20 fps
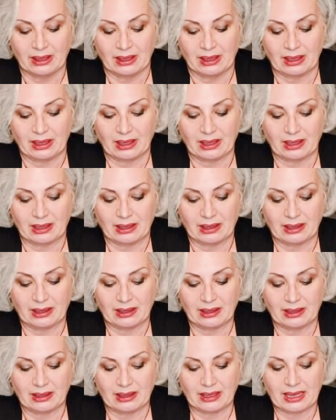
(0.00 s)
Uh,
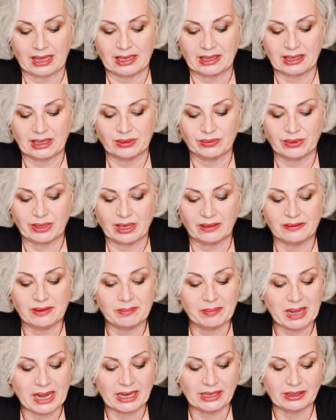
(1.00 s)
and then we have the
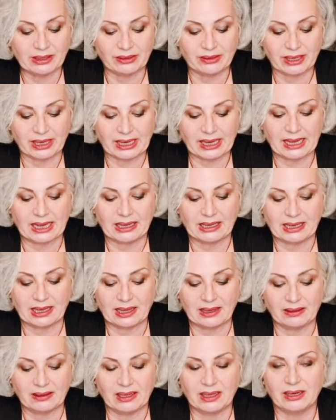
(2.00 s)
minor arcana,
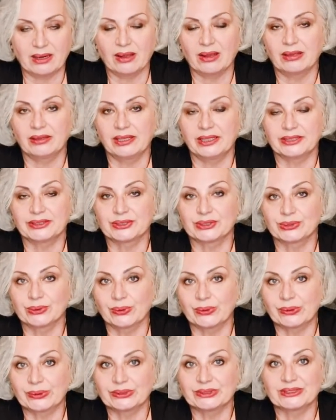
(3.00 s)
and there are the
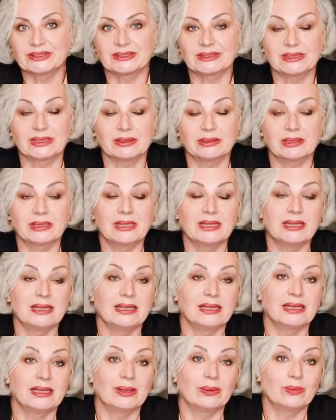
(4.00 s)
swords, the
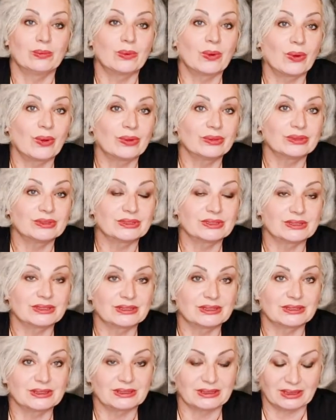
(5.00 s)

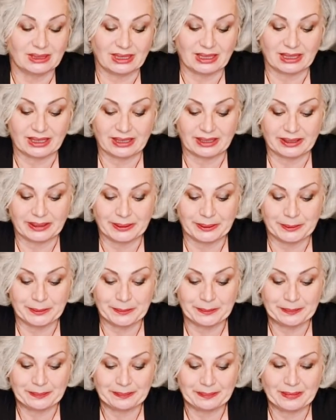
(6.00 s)
wands, the
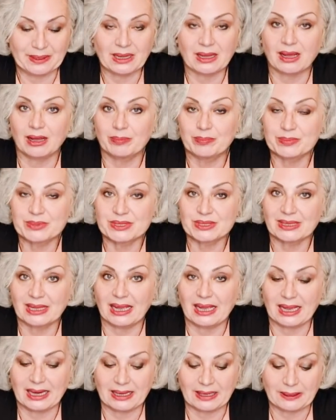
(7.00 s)
um, cups
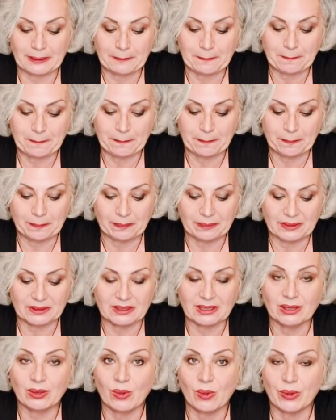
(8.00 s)
and
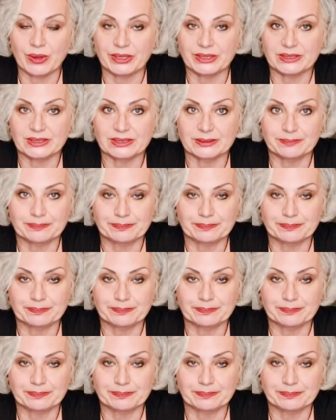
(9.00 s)
the coins.